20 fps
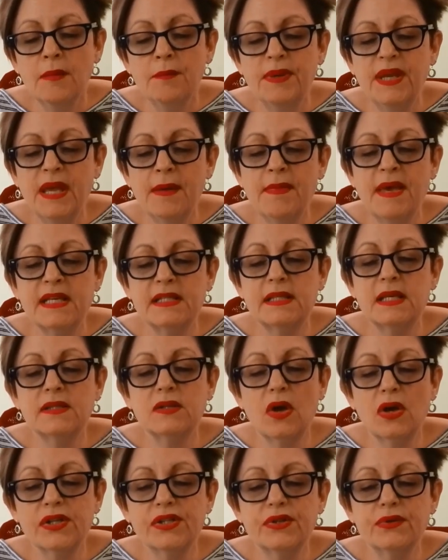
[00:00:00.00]
BMS
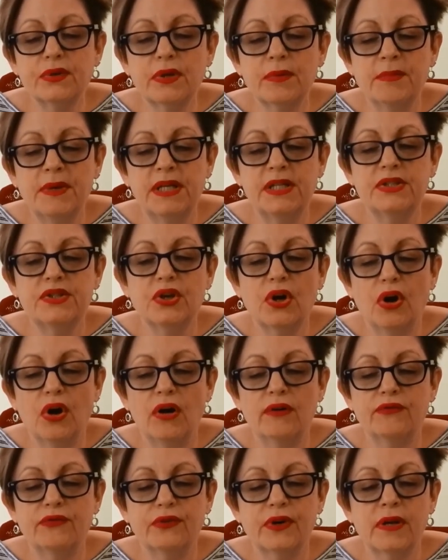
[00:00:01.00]
has also committed to
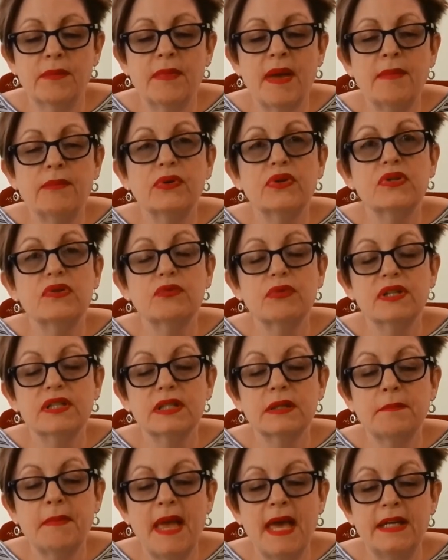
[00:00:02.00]
offering members
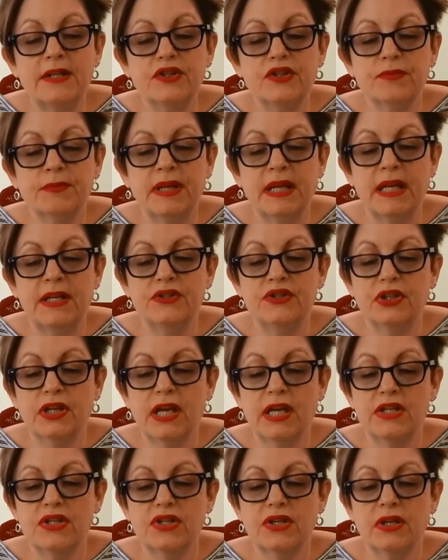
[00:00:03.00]
risk management
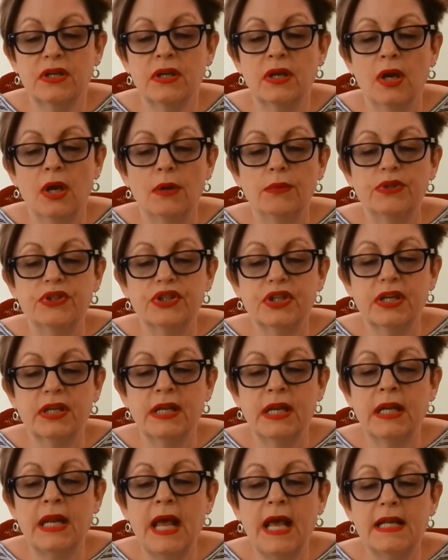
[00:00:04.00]
education, which
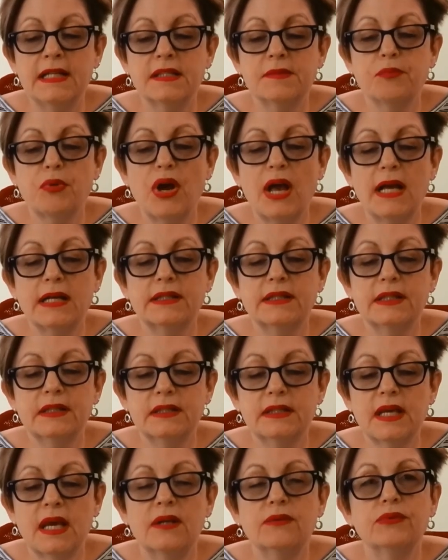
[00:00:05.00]
can enhance
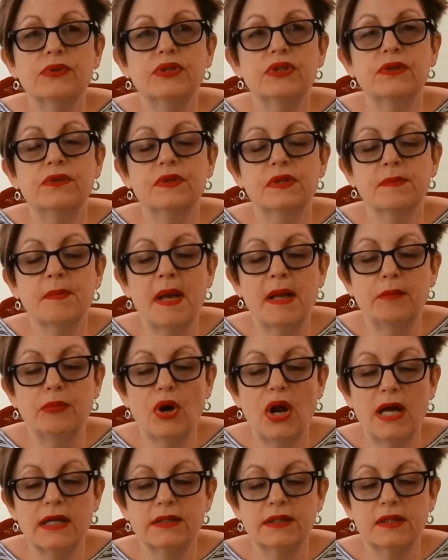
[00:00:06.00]
practice and reduce
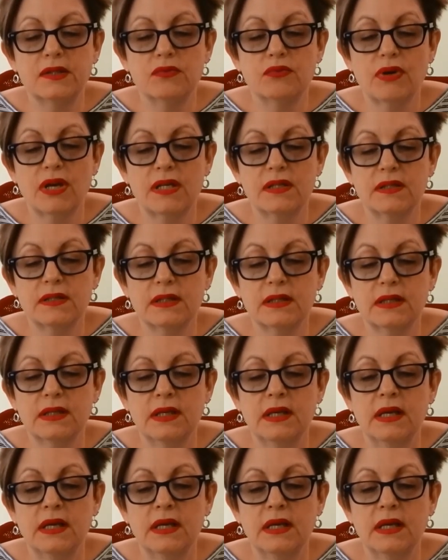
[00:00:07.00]
malpractice risk.